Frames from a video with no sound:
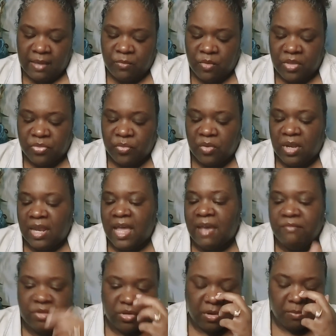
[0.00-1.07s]
went through a
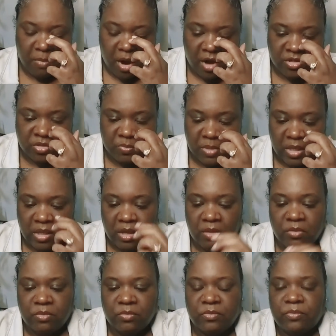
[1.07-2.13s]
Lavender
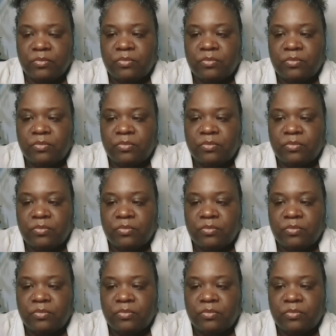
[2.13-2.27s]
Marshmallow.